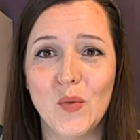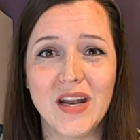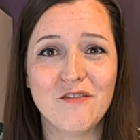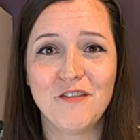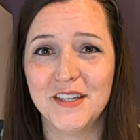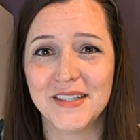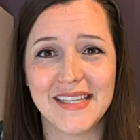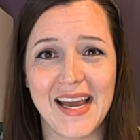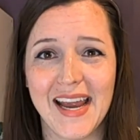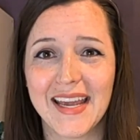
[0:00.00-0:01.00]
when it
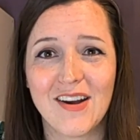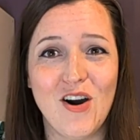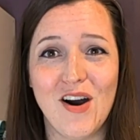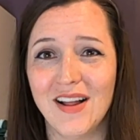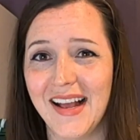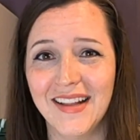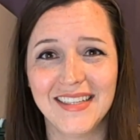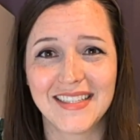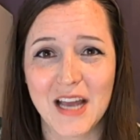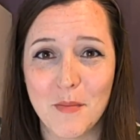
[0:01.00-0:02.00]
feels like all hell
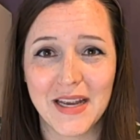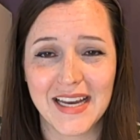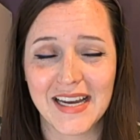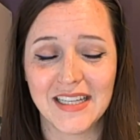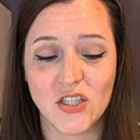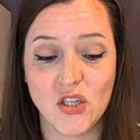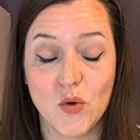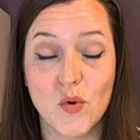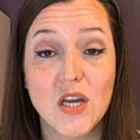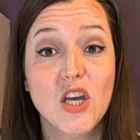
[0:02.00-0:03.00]
is coming against you?